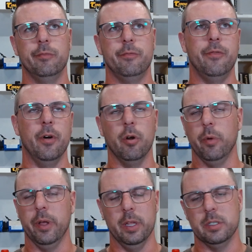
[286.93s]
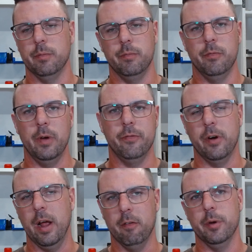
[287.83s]
photorealism for
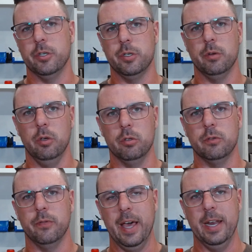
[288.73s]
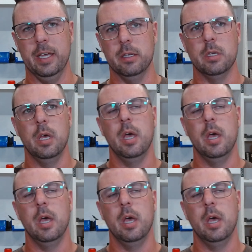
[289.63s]
however much use that is.